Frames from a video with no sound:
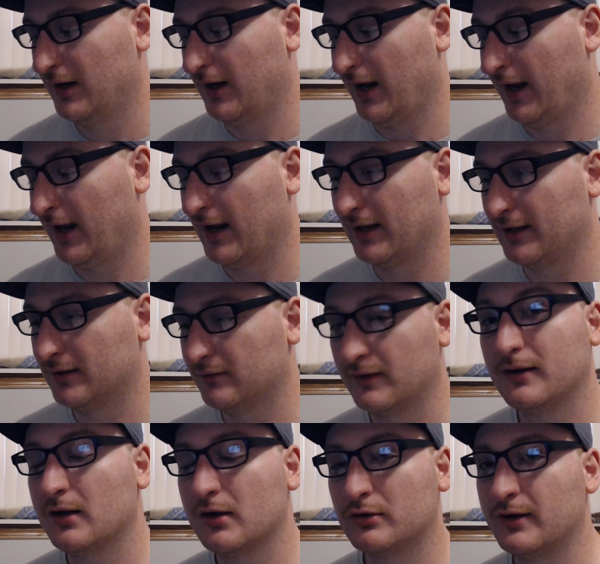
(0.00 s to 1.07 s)
And they
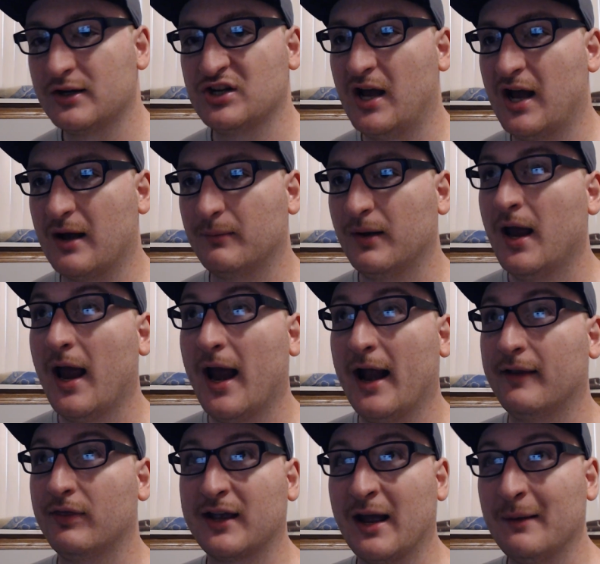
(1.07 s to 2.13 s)
did a great job.
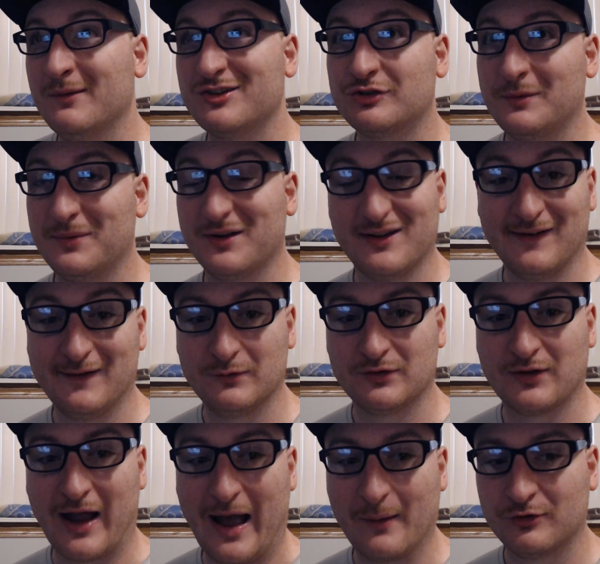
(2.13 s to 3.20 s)
And the chemistry between
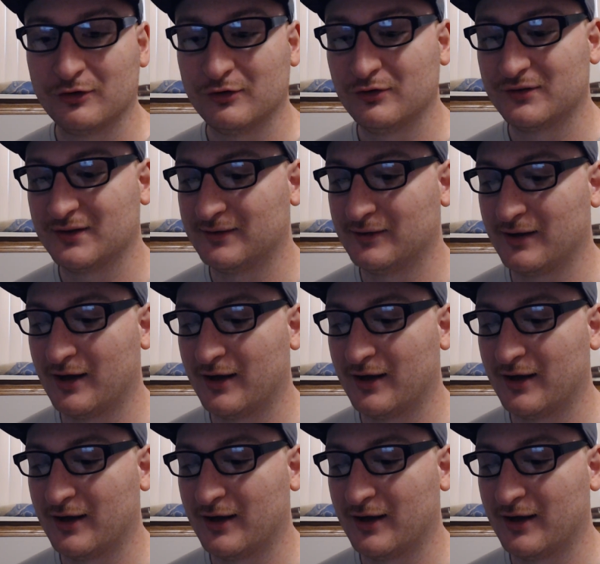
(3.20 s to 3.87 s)
Tom Cruise and